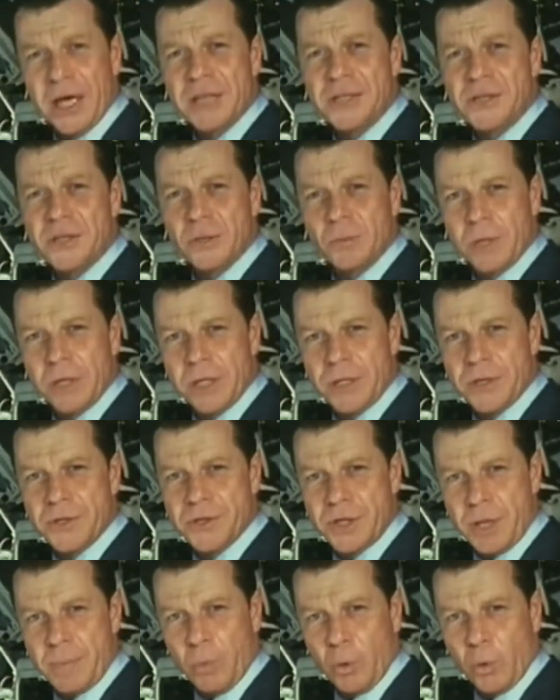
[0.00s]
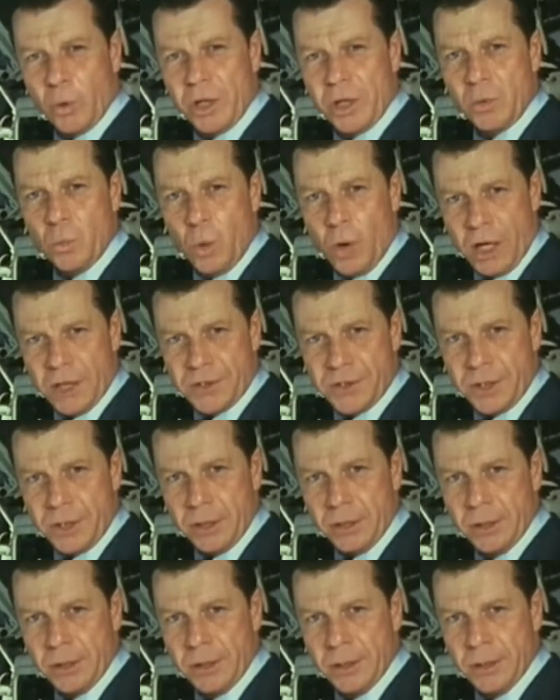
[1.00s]
But that's the way the submarine wants
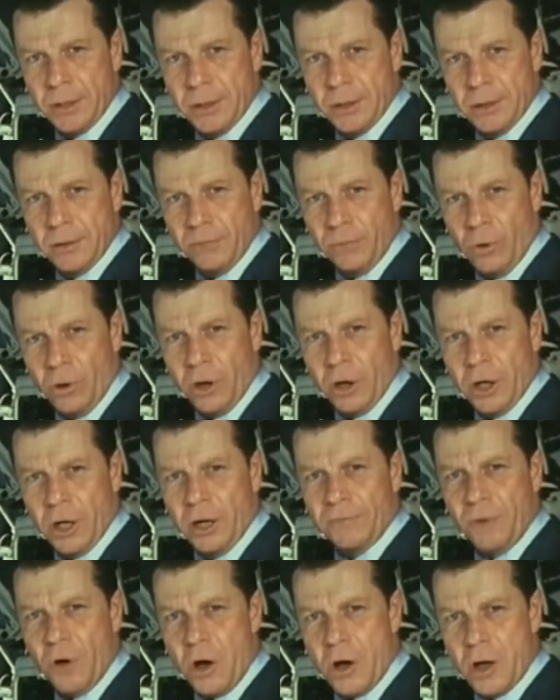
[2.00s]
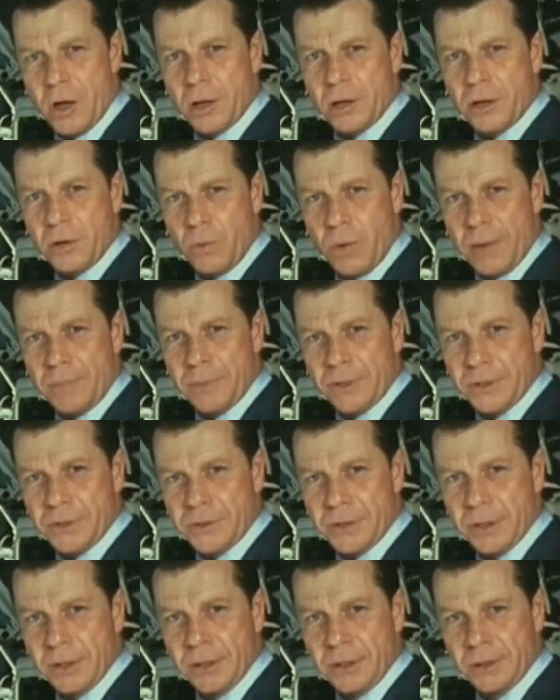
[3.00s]
it. For of all her
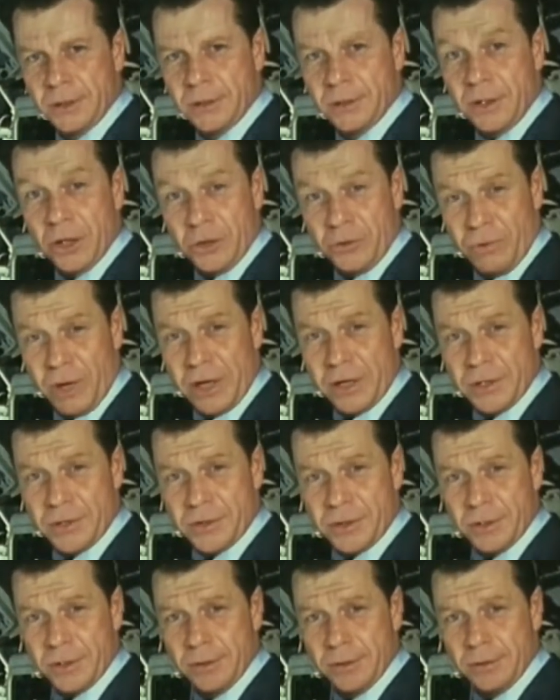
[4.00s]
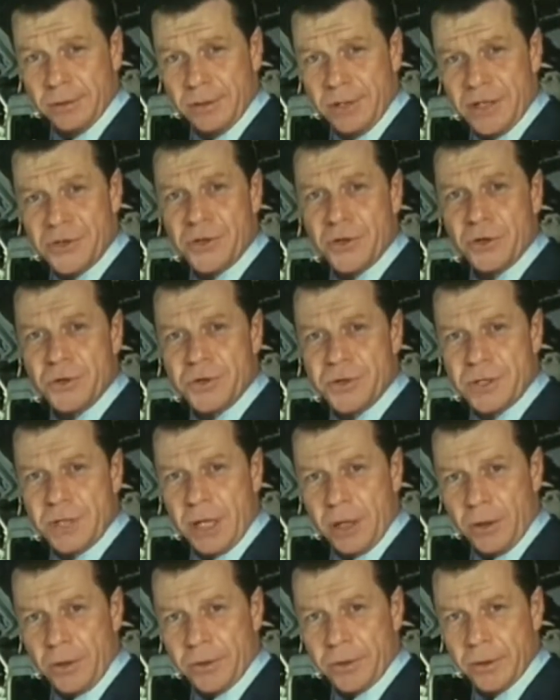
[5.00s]
weapons, the greatest is her
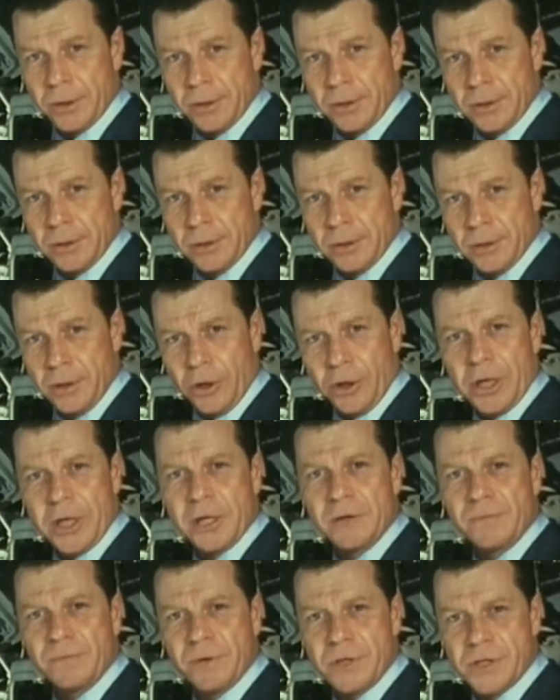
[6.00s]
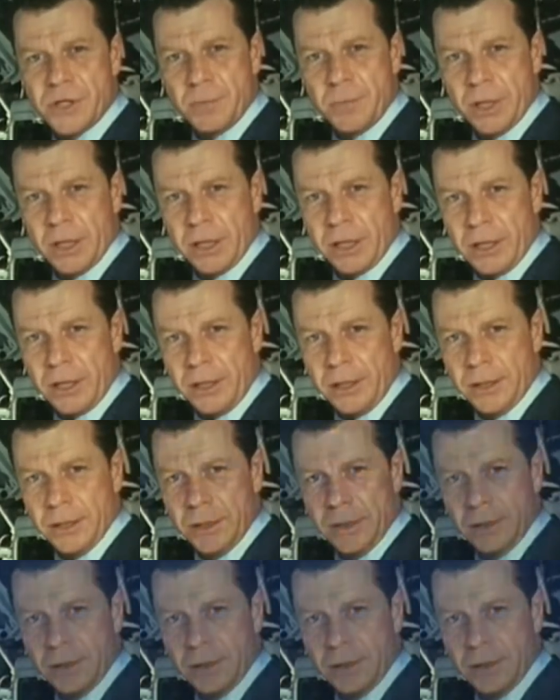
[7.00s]
stealth, her invisibility,